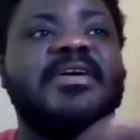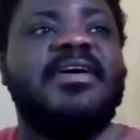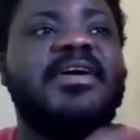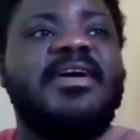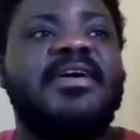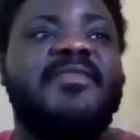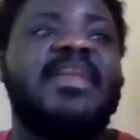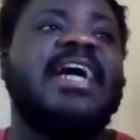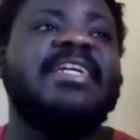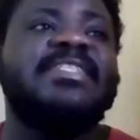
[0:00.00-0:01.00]

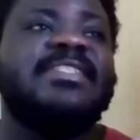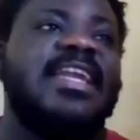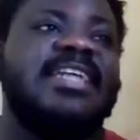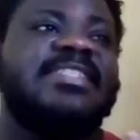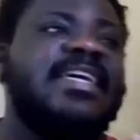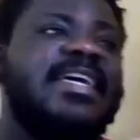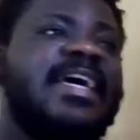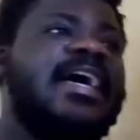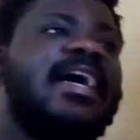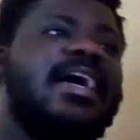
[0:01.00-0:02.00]
flights, let's say,
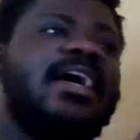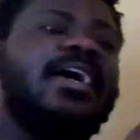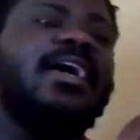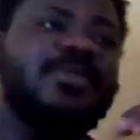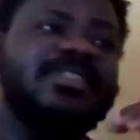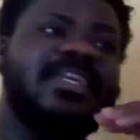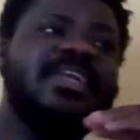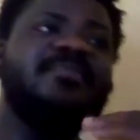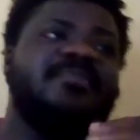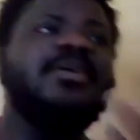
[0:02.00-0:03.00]
what's the name?
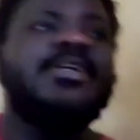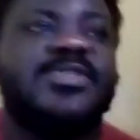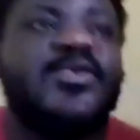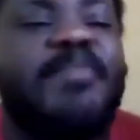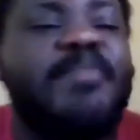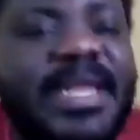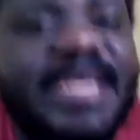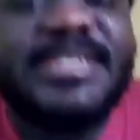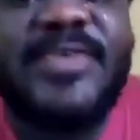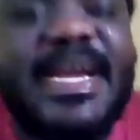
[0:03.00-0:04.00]
So planes,
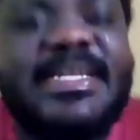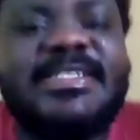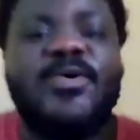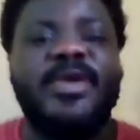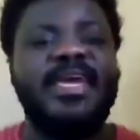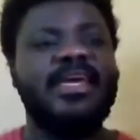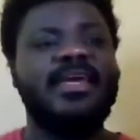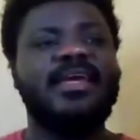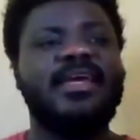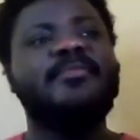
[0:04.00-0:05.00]
right? The way
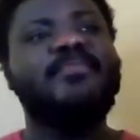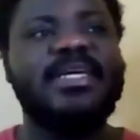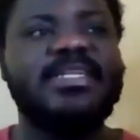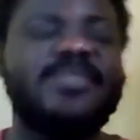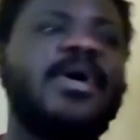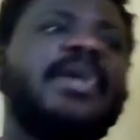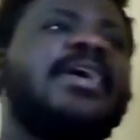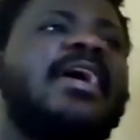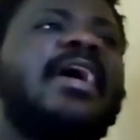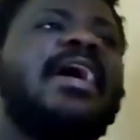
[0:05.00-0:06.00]
planes work,
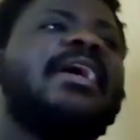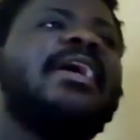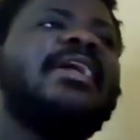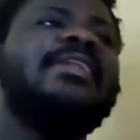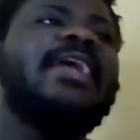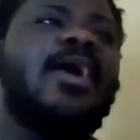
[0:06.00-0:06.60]
they are complex